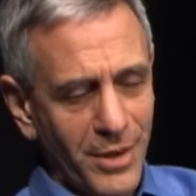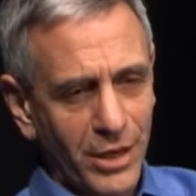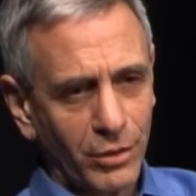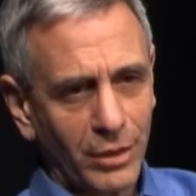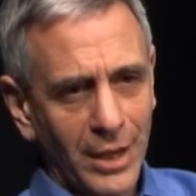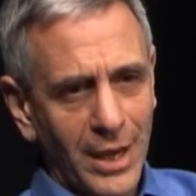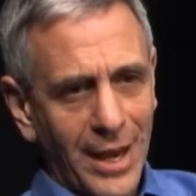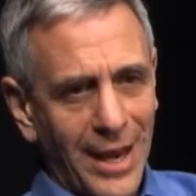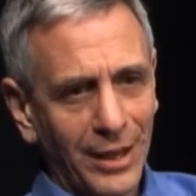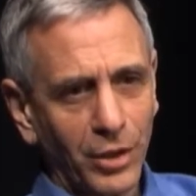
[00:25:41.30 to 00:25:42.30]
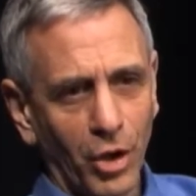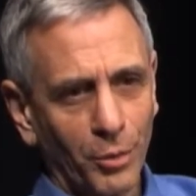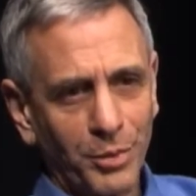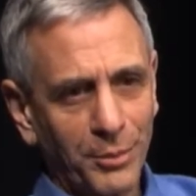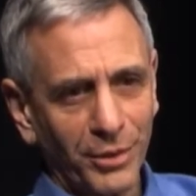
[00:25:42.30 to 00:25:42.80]
Doesn't matter how
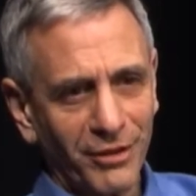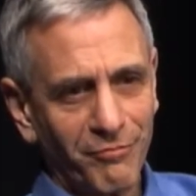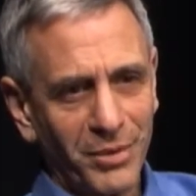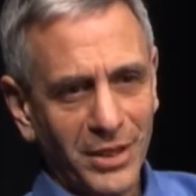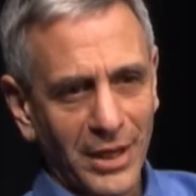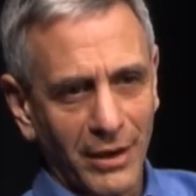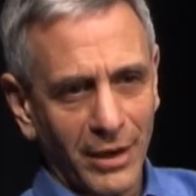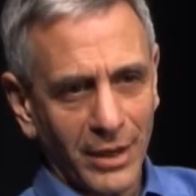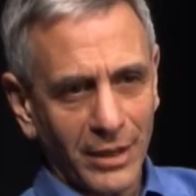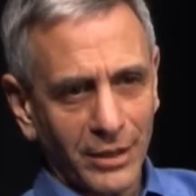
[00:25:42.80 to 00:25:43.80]
long people have been there.